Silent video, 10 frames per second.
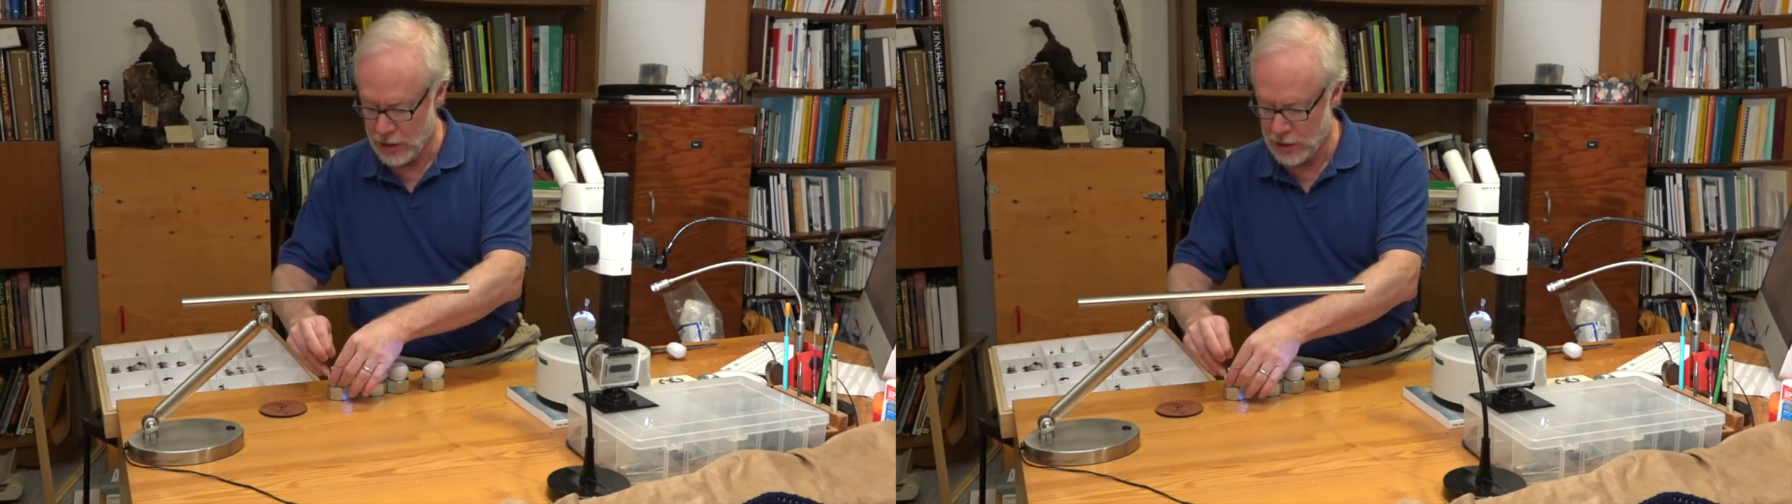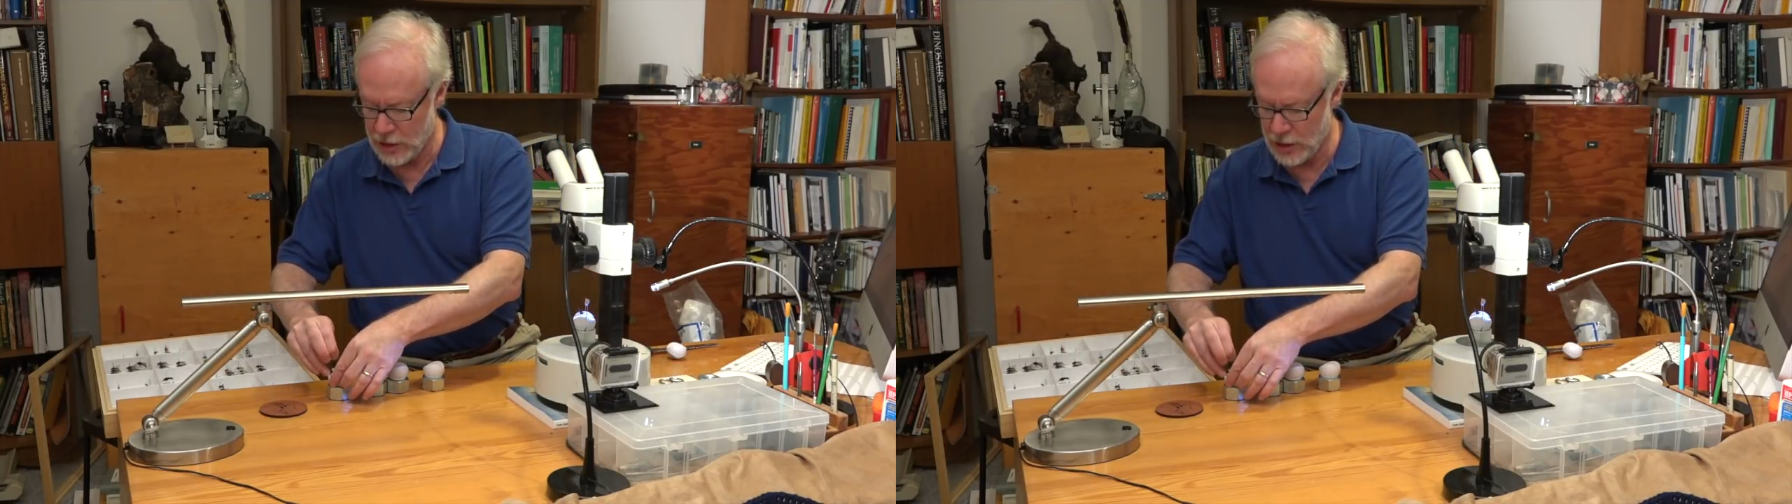
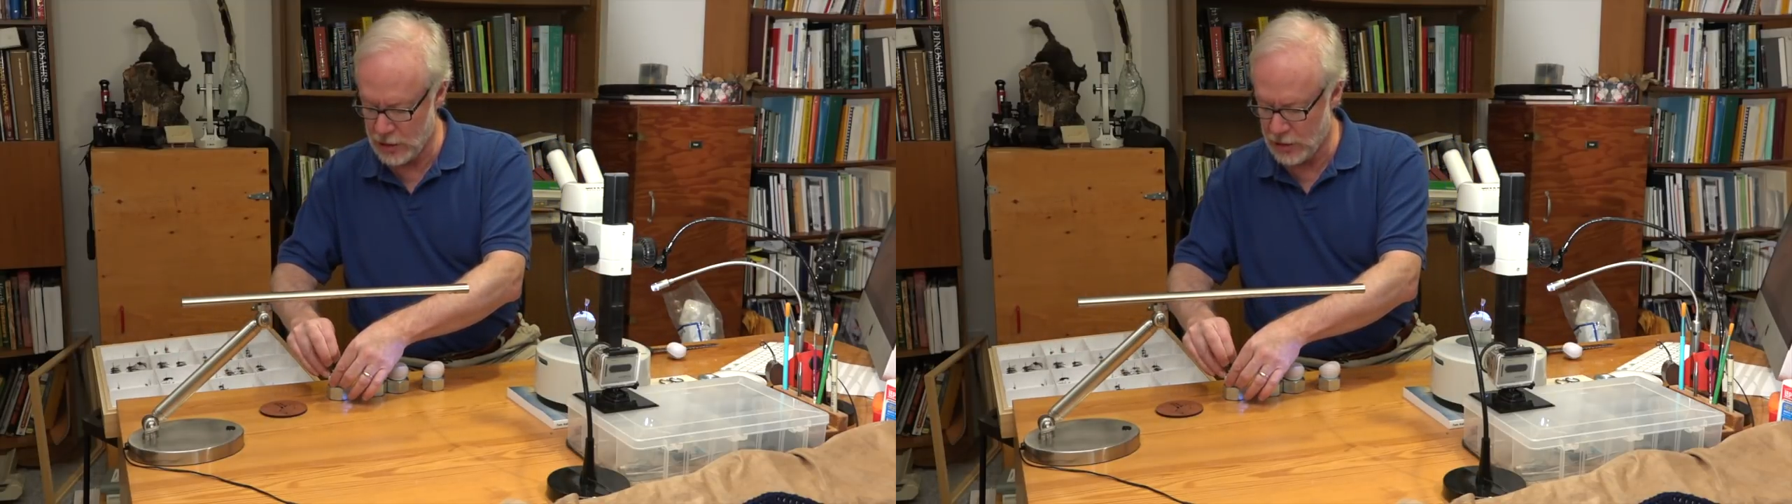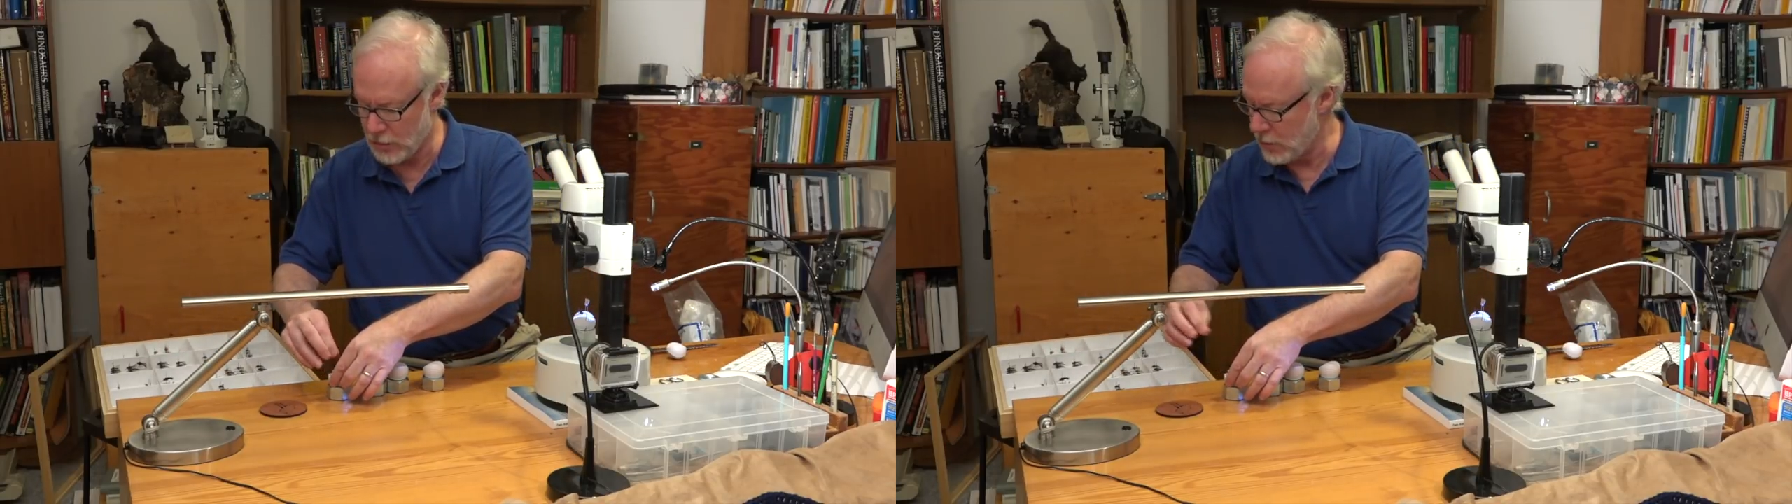
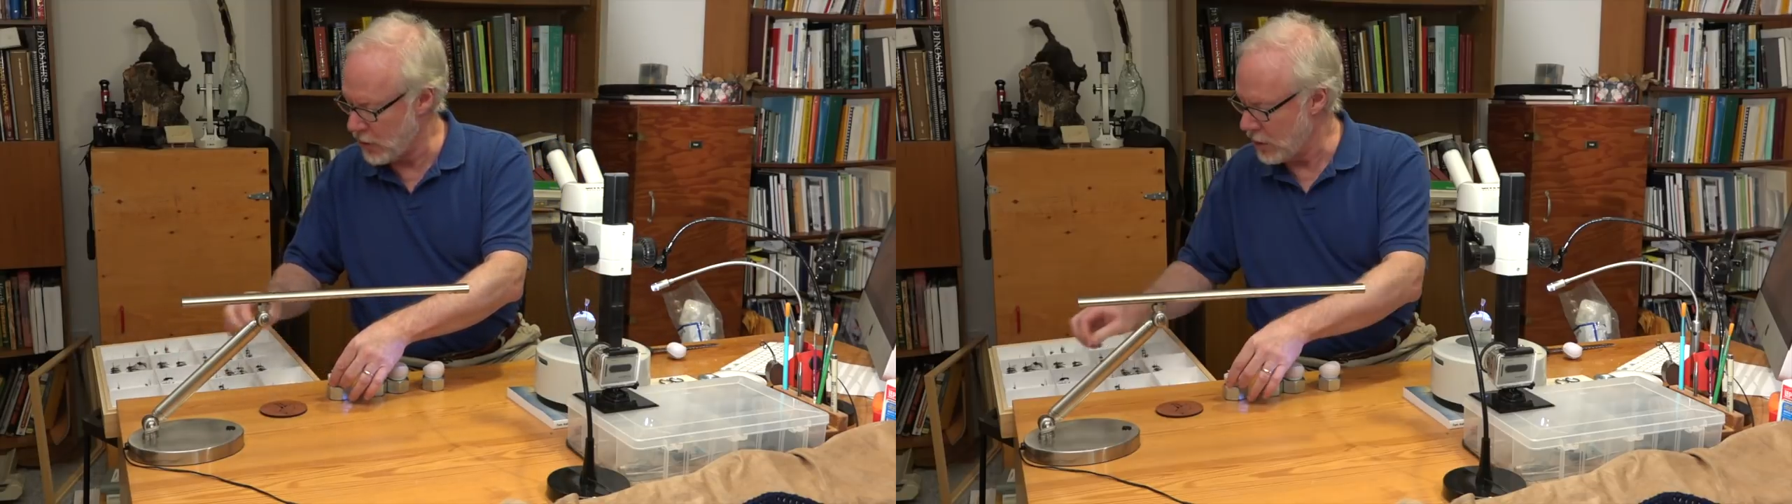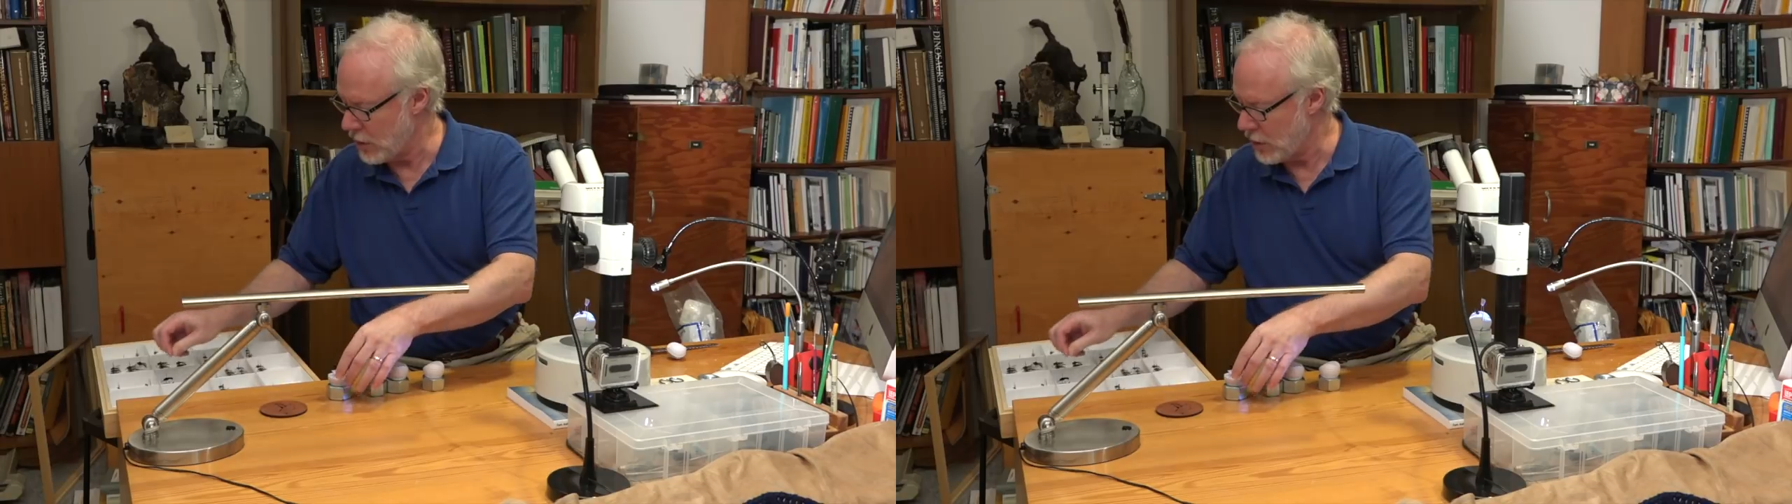system.